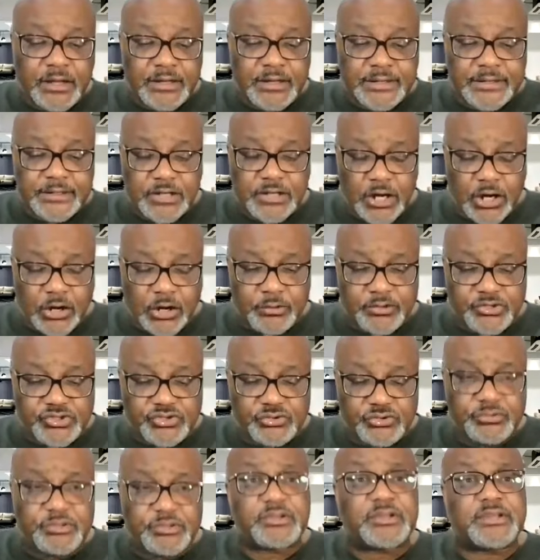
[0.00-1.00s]
encourage
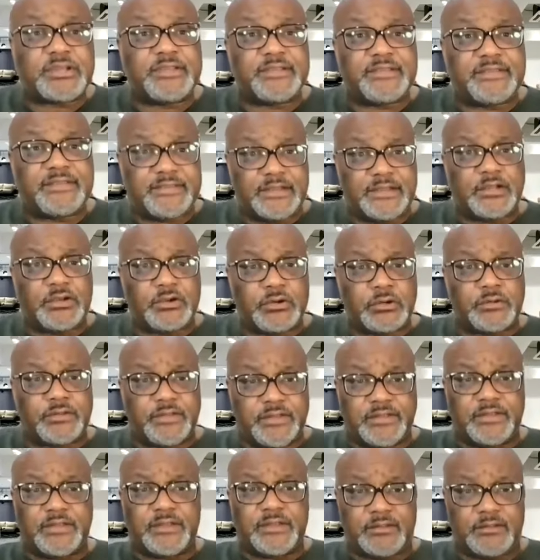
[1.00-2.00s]
you to consider
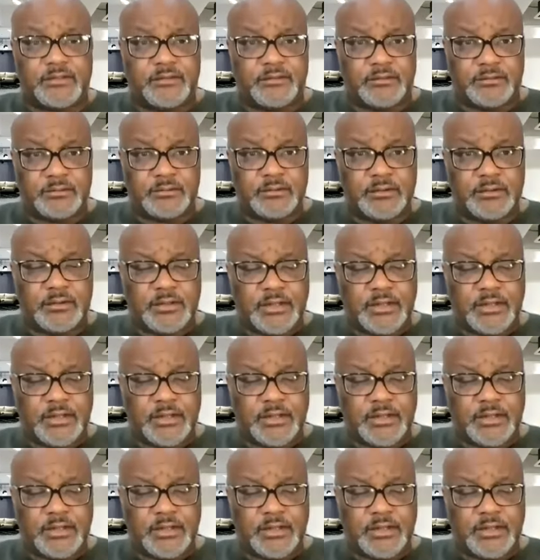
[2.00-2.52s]
this